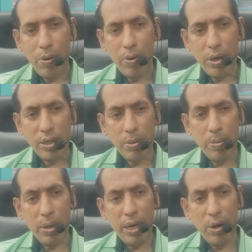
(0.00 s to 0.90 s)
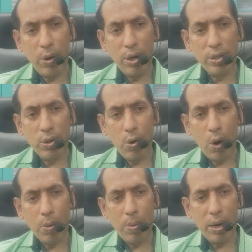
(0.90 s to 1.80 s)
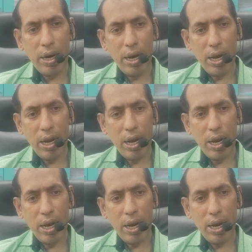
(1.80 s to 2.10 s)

Does it bleed or does it not bleed?